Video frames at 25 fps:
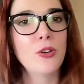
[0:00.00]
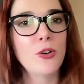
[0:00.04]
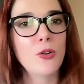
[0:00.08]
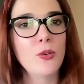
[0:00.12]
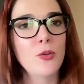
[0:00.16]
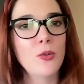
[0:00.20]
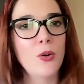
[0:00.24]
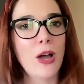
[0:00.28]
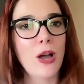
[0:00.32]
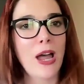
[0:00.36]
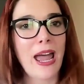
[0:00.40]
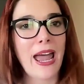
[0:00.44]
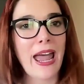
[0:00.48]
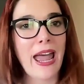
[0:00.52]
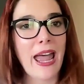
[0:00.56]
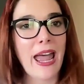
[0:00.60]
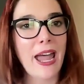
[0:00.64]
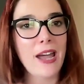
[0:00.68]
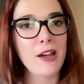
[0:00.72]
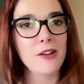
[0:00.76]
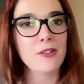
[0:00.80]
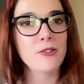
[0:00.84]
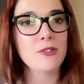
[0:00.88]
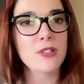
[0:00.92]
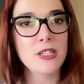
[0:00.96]
So,
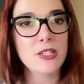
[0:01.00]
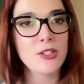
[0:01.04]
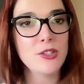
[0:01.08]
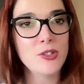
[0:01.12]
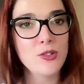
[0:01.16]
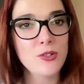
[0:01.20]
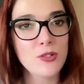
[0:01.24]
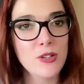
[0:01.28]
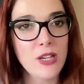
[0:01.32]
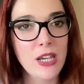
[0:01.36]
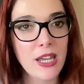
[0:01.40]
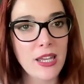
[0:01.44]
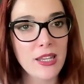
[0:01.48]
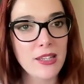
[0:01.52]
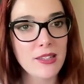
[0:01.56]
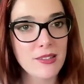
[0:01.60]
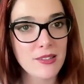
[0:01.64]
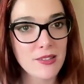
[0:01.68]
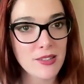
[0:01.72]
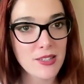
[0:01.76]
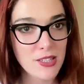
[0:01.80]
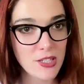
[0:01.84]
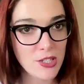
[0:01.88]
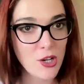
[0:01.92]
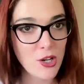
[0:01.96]
how did you
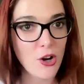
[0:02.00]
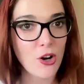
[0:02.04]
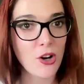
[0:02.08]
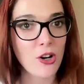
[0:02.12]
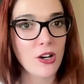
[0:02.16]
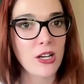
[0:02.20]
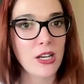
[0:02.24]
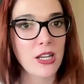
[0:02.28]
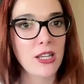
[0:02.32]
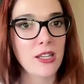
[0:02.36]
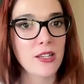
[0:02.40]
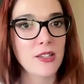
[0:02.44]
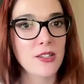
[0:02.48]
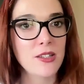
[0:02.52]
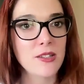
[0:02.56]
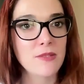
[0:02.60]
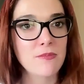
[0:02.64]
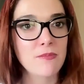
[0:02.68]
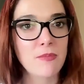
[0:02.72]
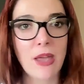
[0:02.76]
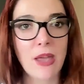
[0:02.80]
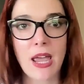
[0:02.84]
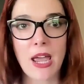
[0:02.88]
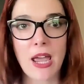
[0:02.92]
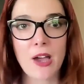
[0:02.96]
get started?
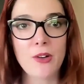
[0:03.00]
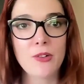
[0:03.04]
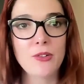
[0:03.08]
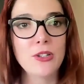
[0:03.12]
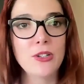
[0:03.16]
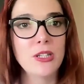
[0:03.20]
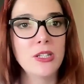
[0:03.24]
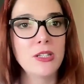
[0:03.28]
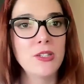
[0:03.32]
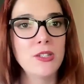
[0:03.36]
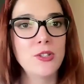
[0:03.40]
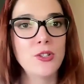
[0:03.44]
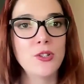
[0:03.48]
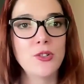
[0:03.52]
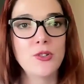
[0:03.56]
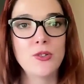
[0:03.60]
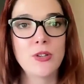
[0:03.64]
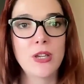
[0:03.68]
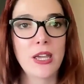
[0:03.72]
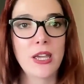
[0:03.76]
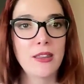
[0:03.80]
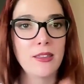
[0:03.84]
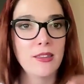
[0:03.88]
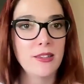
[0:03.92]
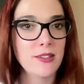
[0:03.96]
How did you
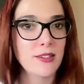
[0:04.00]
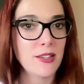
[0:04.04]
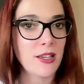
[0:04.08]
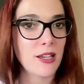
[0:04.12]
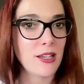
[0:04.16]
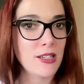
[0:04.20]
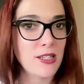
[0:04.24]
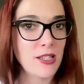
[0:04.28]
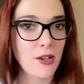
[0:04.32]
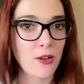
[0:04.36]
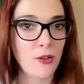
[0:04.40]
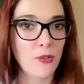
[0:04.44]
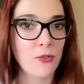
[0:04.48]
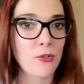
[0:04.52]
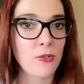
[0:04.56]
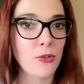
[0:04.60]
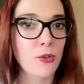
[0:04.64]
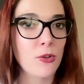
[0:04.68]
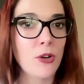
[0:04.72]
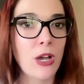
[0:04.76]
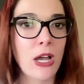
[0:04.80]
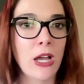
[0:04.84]
get this idea off the